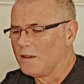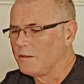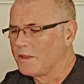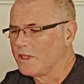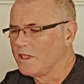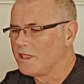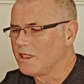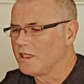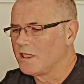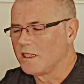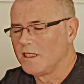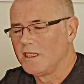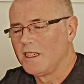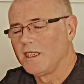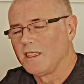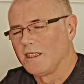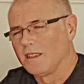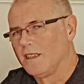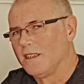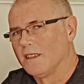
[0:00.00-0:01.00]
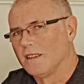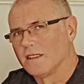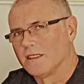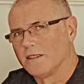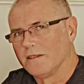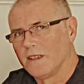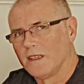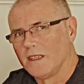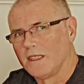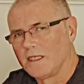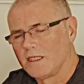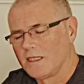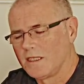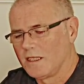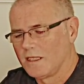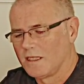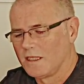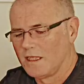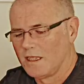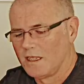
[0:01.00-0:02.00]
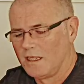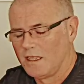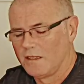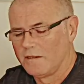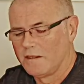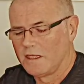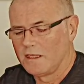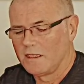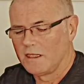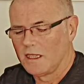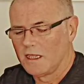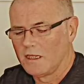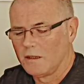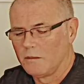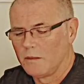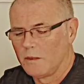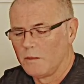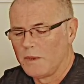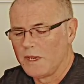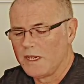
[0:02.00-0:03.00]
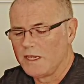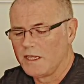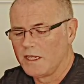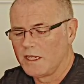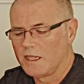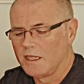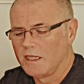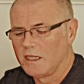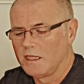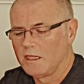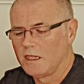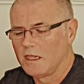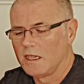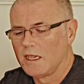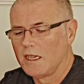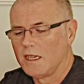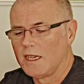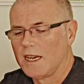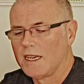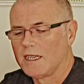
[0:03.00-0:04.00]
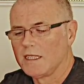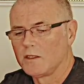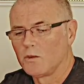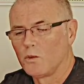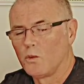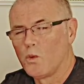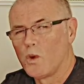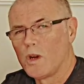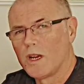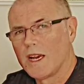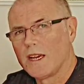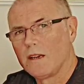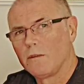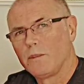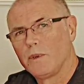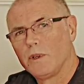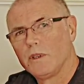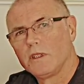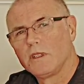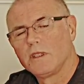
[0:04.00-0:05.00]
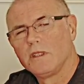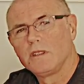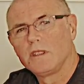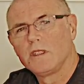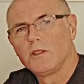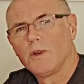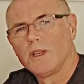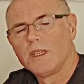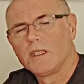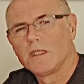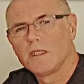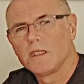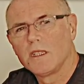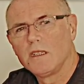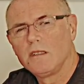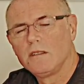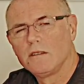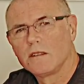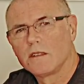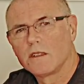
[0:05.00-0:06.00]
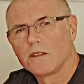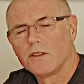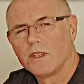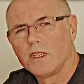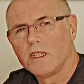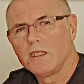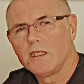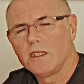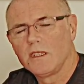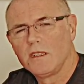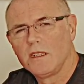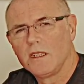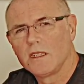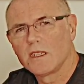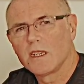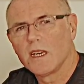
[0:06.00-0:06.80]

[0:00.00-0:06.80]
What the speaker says: This is a neat little device. I love it. Basically, it has one output to a single screen. In this